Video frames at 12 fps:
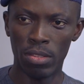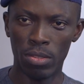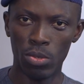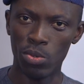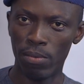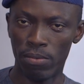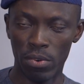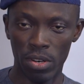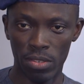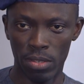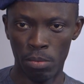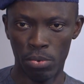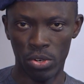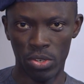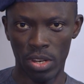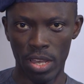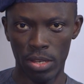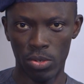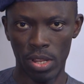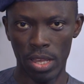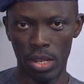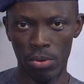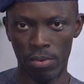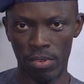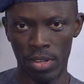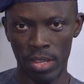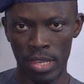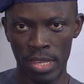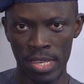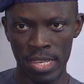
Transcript: Those were the first impression I actually had of her.